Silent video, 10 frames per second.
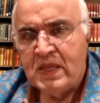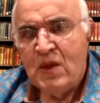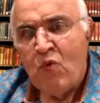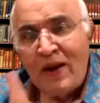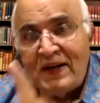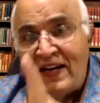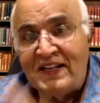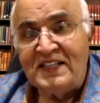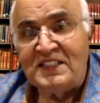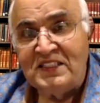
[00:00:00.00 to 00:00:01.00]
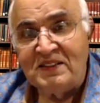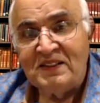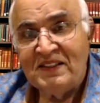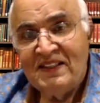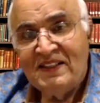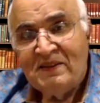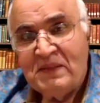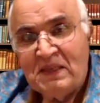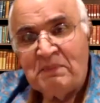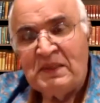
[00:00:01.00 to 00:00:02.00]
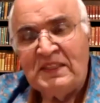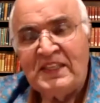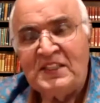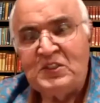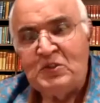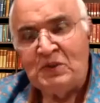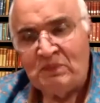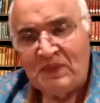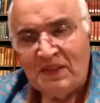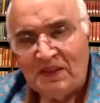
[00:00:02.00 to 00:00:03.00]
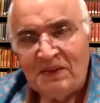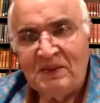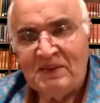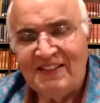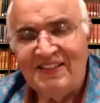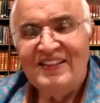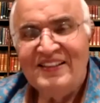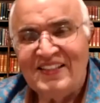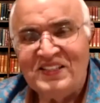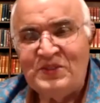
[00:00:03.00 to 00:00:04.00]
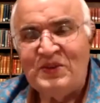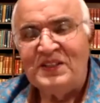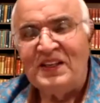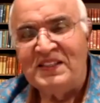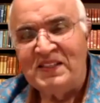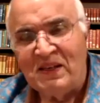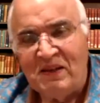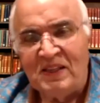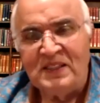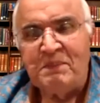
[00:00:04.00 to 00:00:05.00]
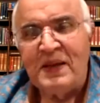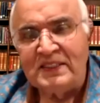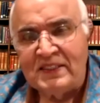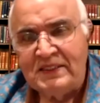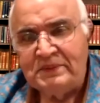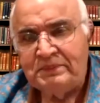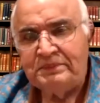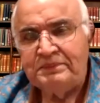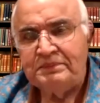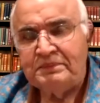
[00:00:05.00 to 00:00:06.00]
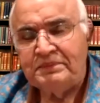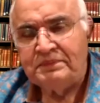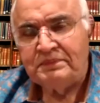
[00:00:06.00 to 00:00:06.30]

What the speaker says: One right decision sets you on the path, right?